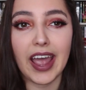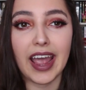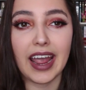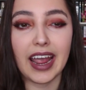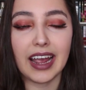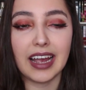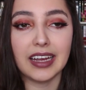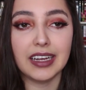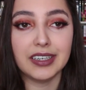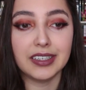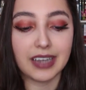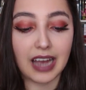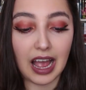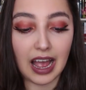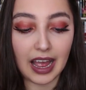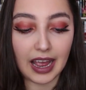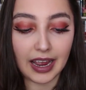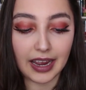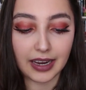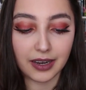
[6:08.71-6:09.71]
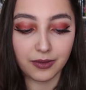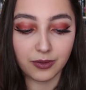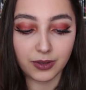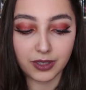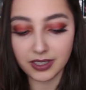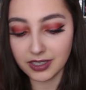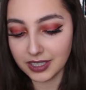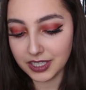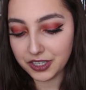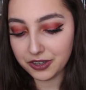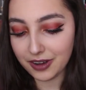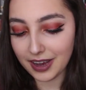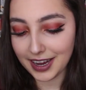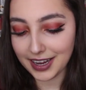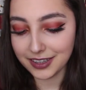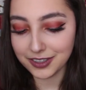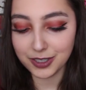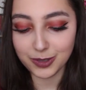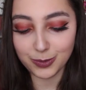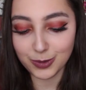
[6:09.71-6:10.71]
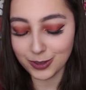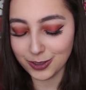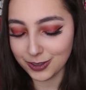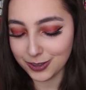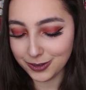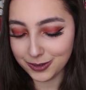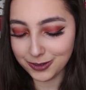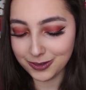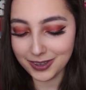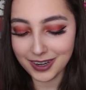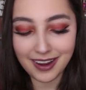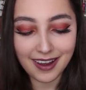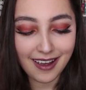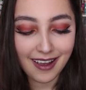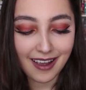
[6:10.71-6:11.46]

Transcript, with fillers: and I will see you guys super soon.